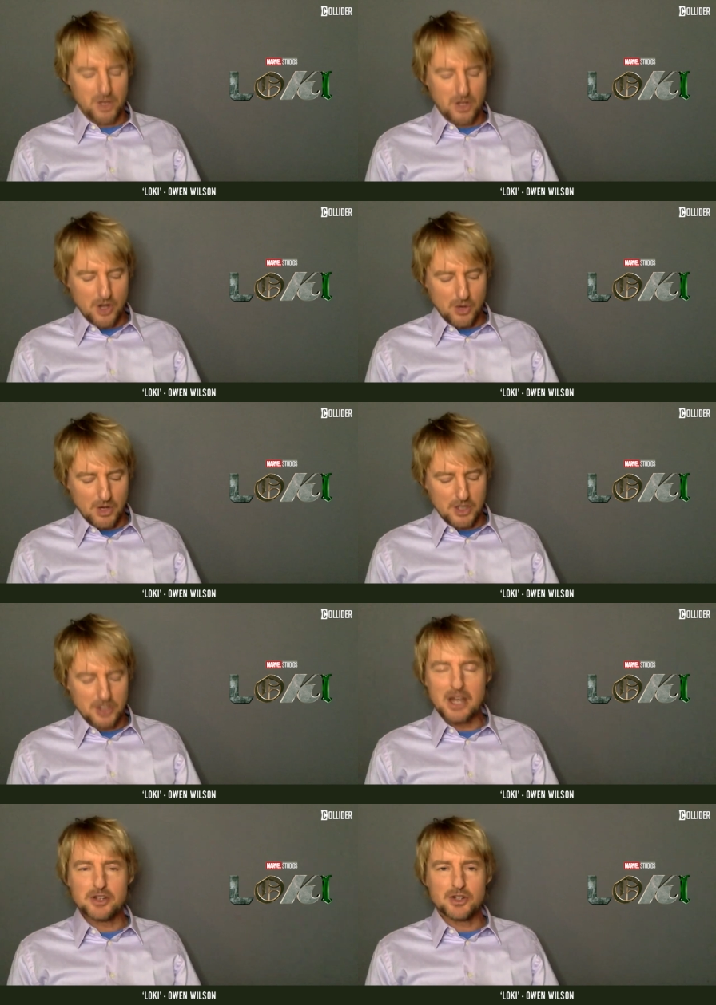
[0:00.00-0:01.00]
you know
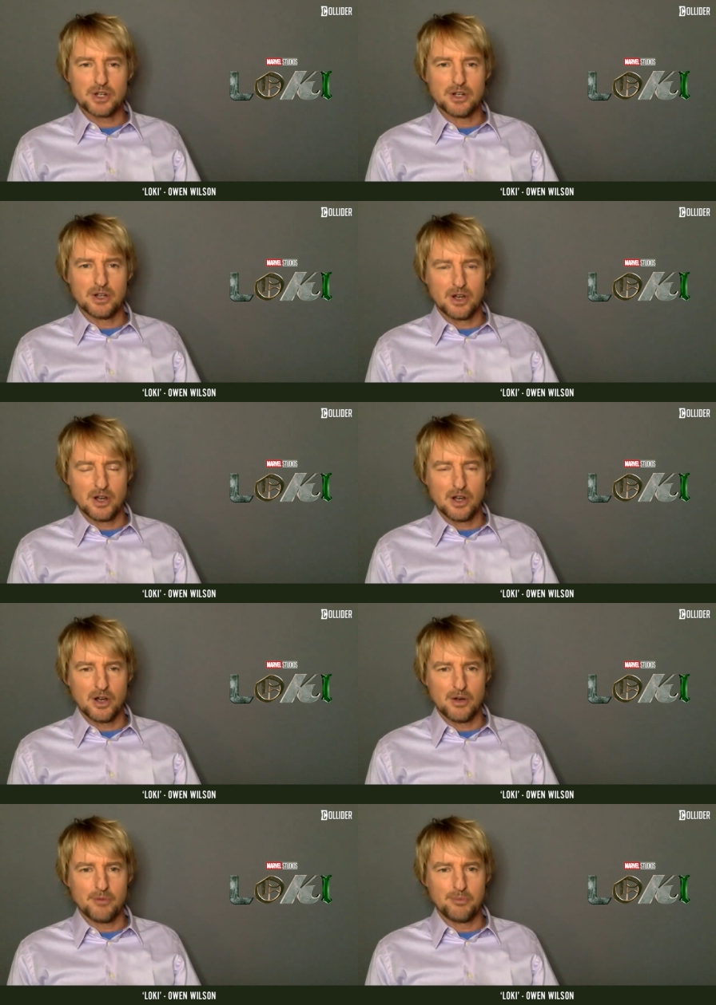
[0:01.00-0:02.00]
attention
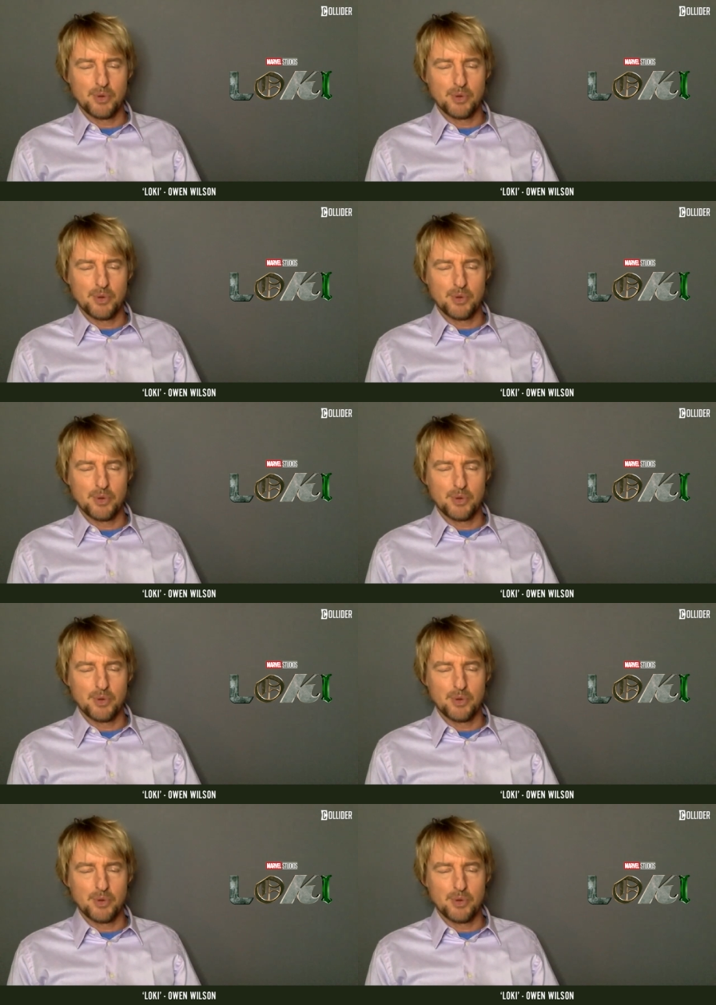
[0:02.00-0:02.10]
uh,